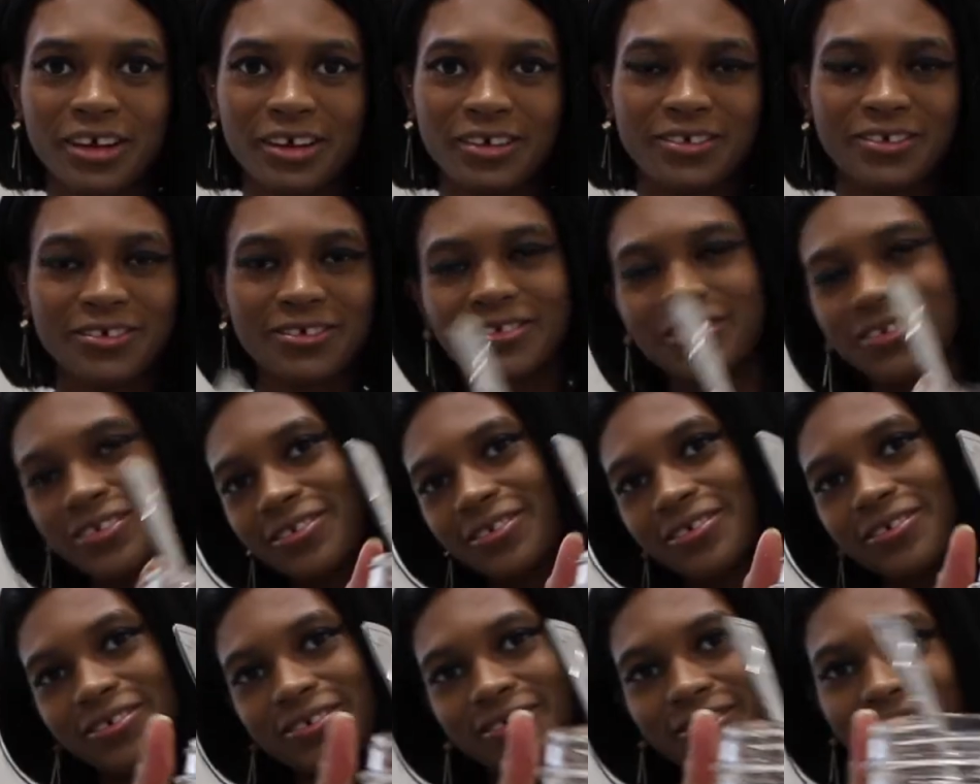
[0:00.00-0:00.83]
As you
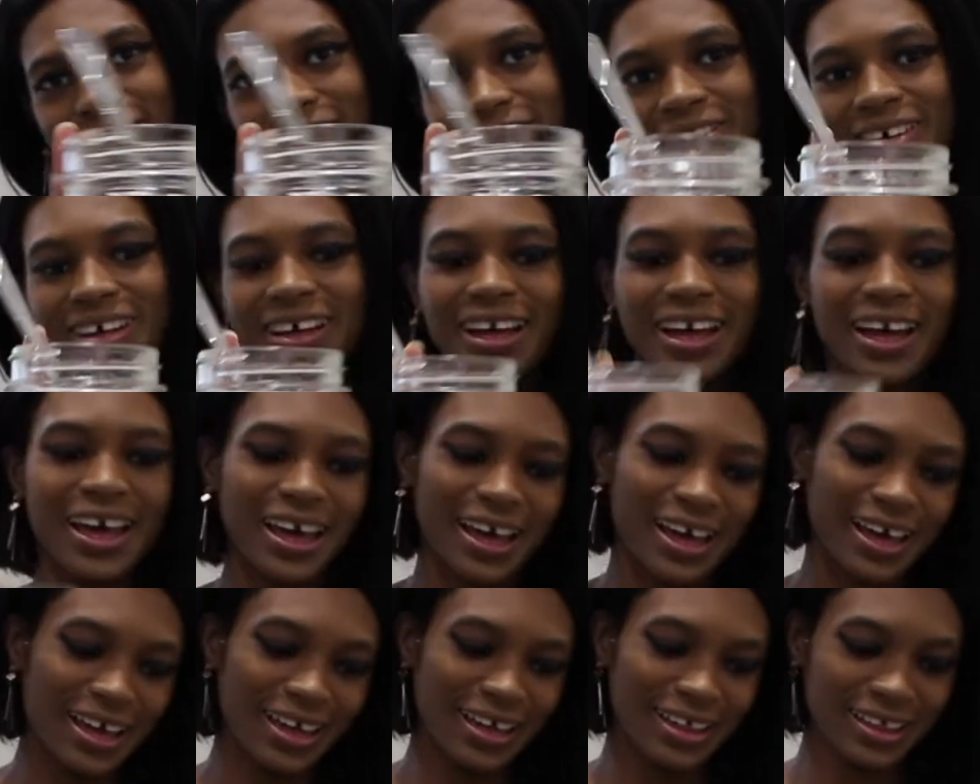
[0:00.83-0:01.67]
can see, I'm very
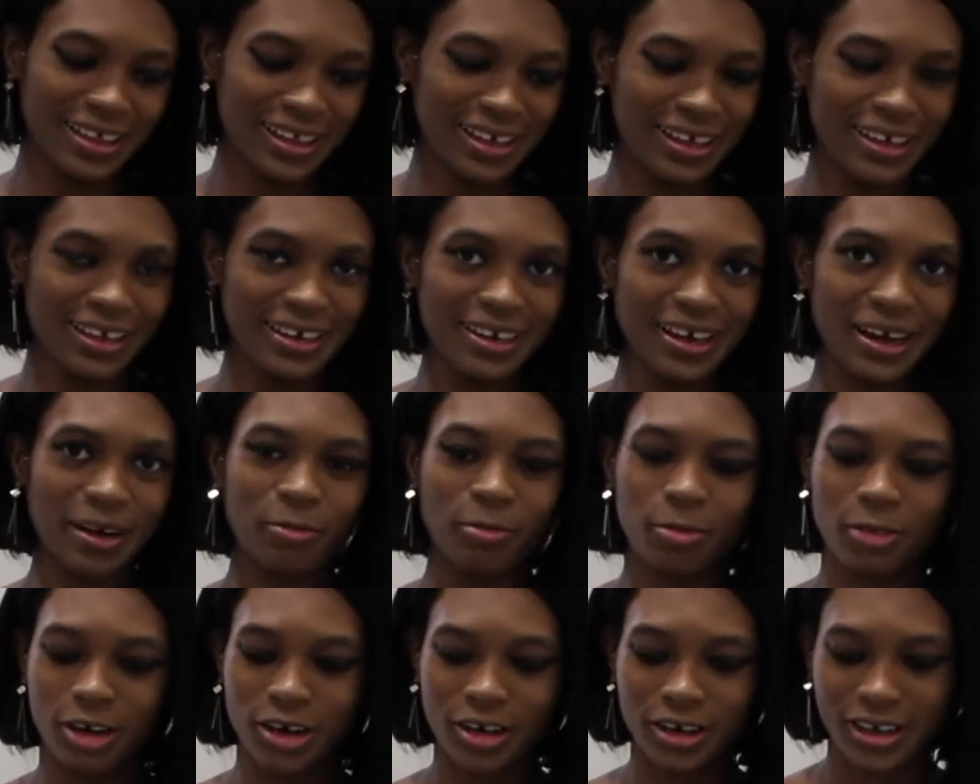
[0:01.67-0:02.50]
happy with
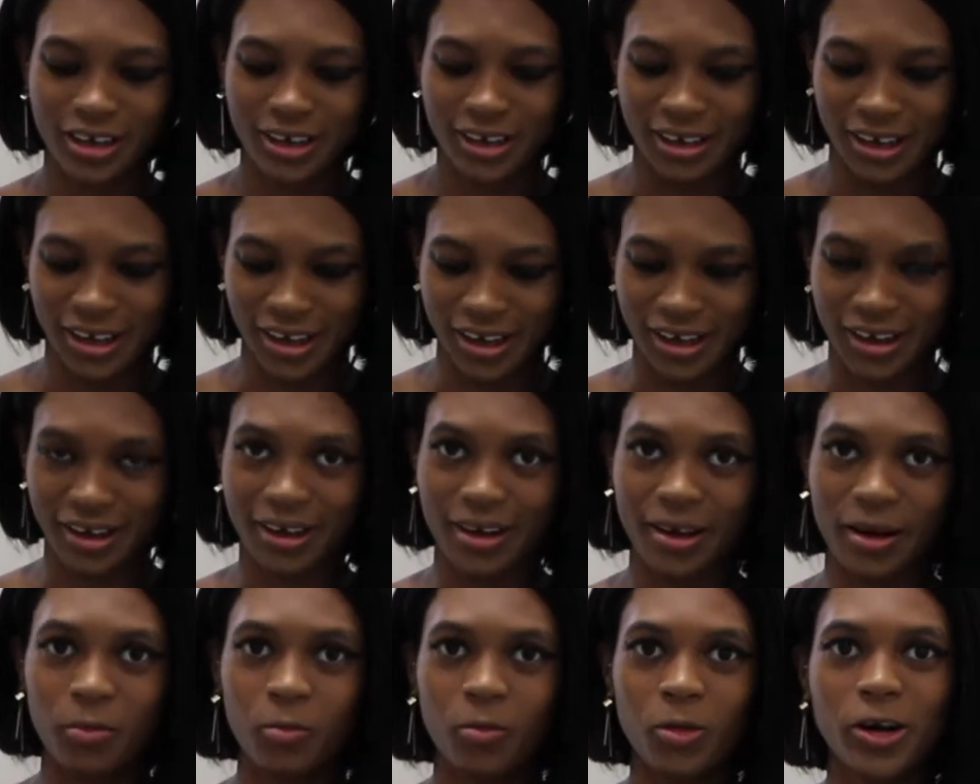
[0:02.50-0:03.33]
how
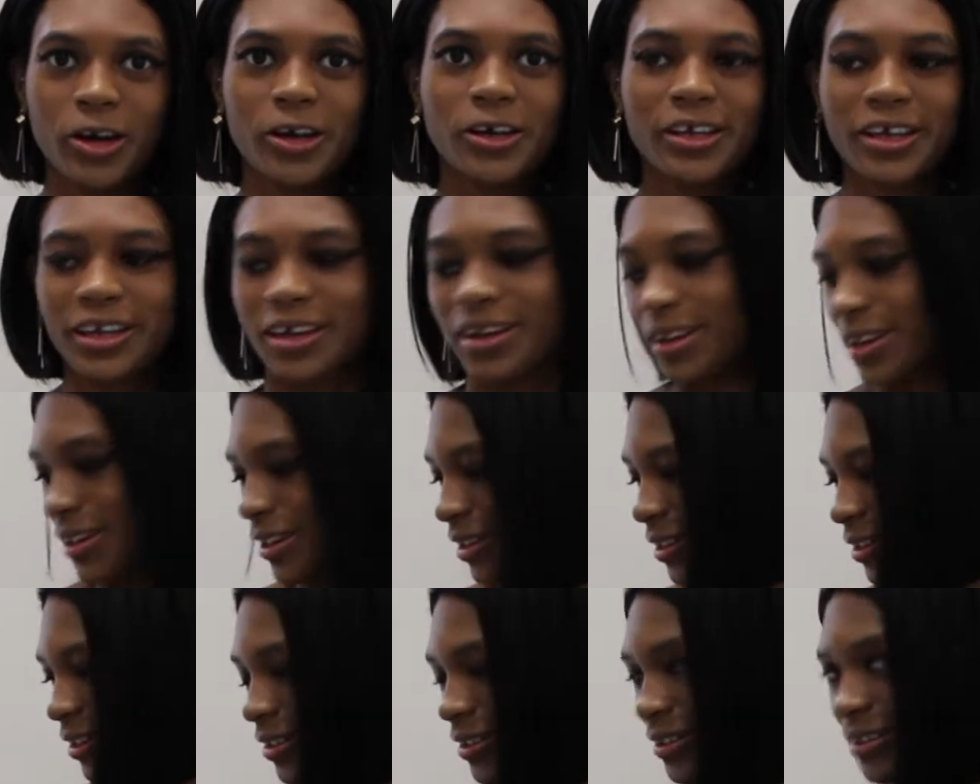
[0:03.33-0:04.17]
my rainbow
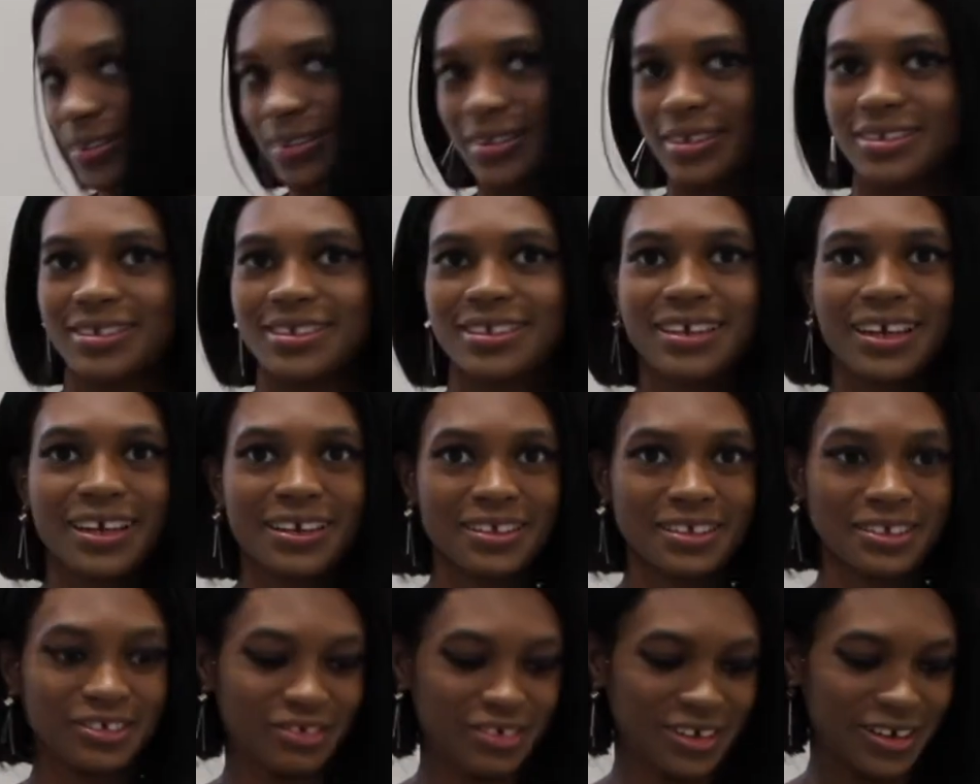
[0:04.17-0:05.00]
sangria is
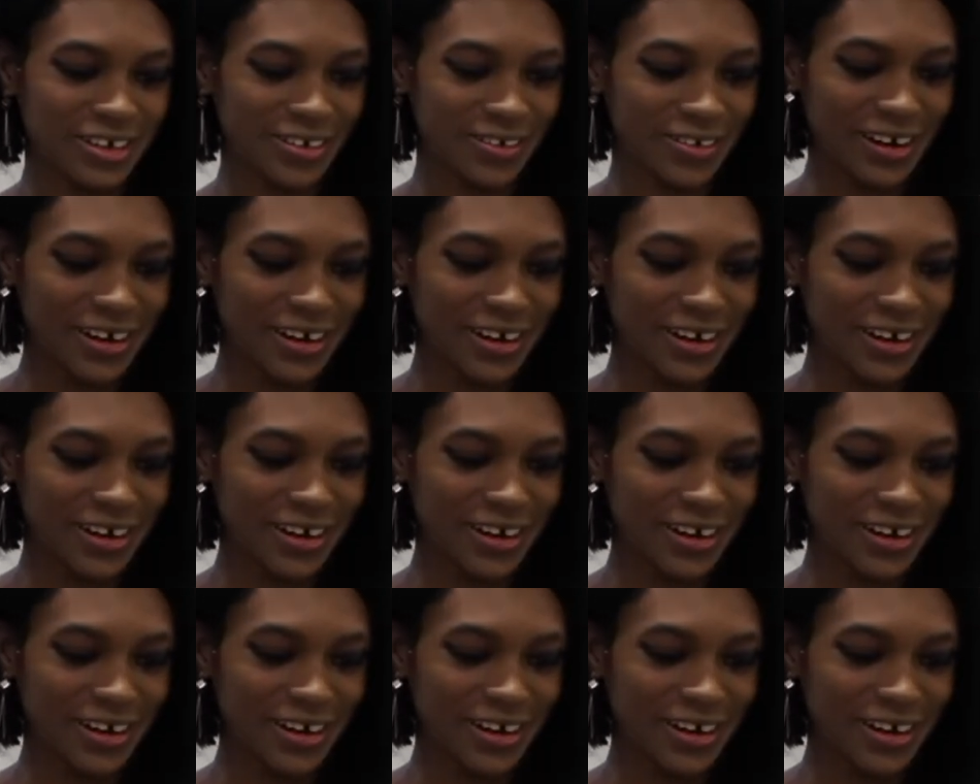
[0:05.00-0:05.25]
turning out.